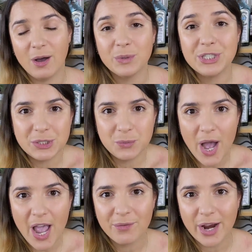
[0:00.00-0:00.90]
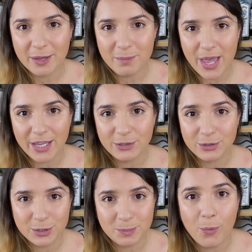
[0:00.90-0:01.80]
Which is why I recommend you
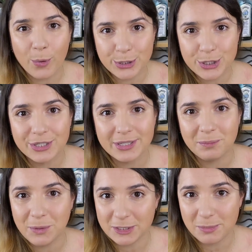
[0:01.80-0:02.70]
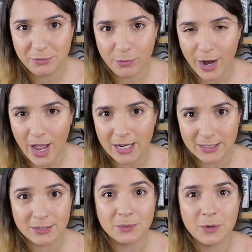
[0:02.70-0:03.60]
just portion the meat
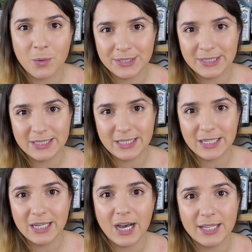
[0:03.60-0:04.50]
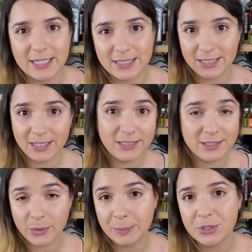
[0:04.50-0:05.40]
beforehand. So the quantity that's in the
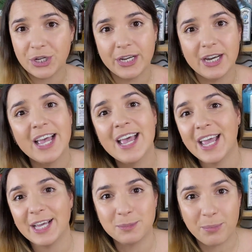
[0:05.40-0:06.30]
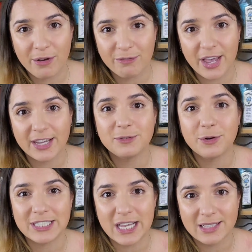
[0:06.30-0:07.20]
description is perfect
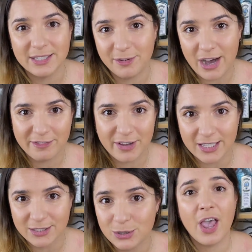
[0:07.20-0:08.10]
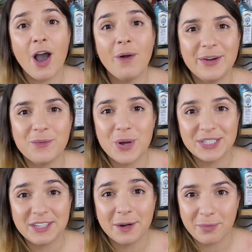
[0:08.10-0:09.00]
for exactly 5 eggs. Oh, and
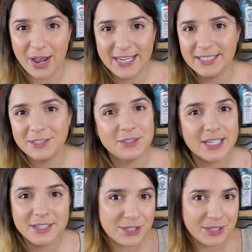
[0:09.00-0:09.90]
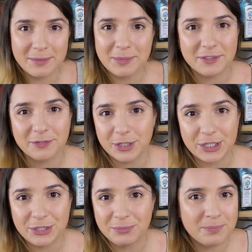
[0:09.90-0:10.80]
once they're breaded, you can chill them in the
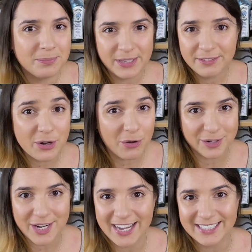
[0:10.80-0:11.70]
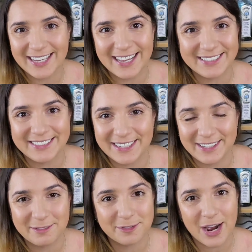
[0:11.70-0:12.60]
fridge, even overnight, and
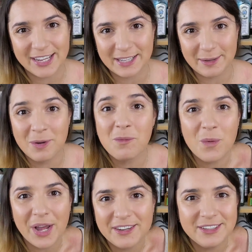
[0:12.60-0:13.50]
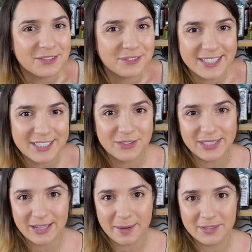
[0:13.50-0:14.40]
fry them when you're ready to
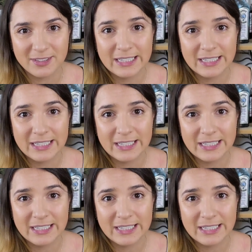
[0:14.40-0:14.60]
eat them.